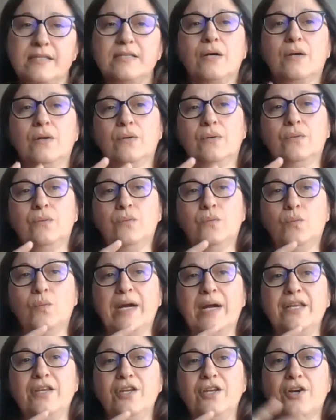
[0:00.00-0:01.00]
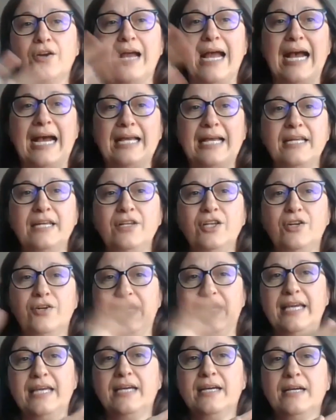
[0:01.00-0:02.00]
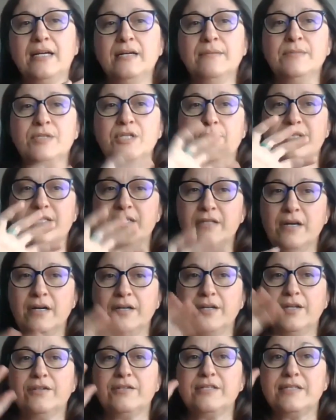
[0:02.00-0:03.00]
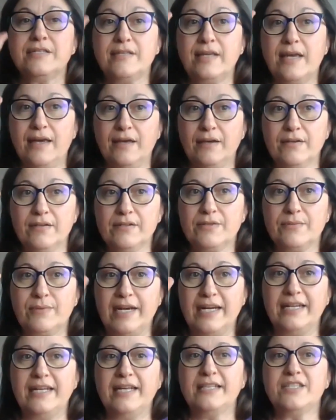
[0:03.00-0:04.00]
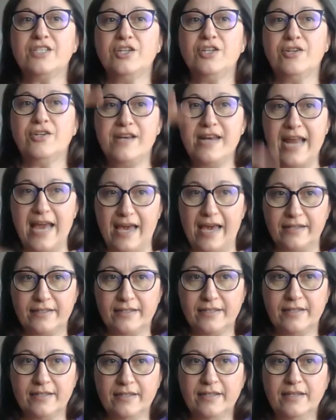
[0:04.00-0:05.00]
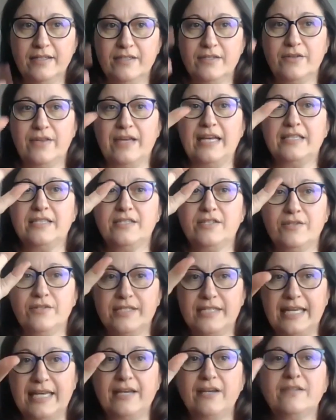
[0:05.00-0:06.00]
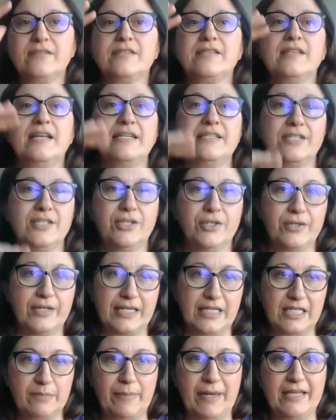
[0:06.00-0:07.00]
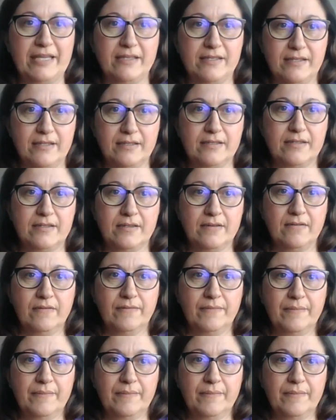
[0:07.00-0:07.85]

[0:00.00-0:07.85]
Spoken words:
So when you're adding your income, so it's not your sales, right? It's your net. So that's your sales less your expenses.